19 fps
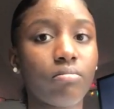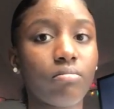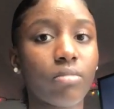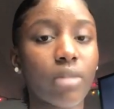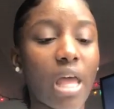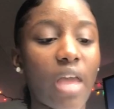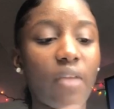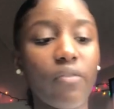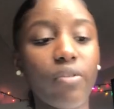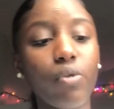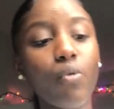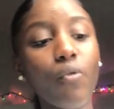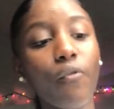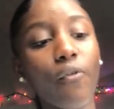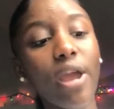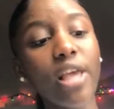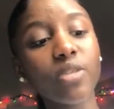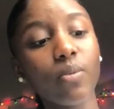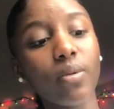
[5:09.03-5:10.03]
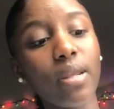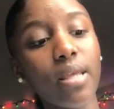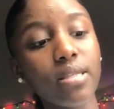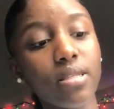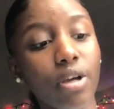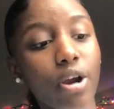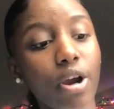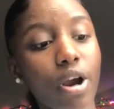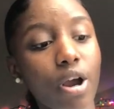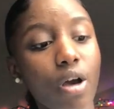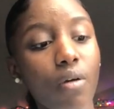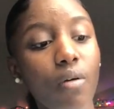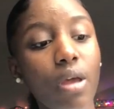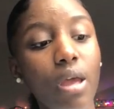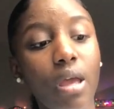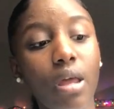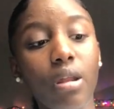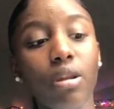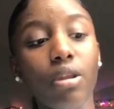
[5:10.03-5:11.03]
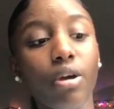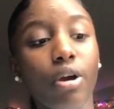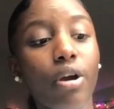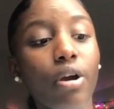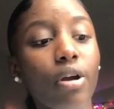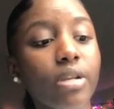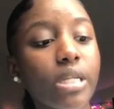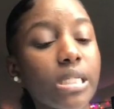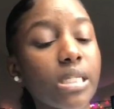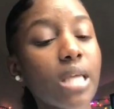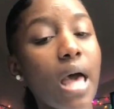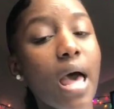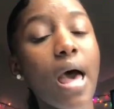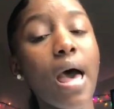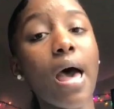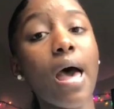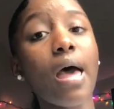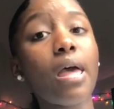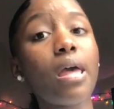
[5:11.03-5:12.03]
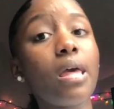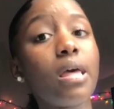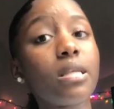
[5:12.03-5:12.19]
like, if you friends with this girl and the girl decide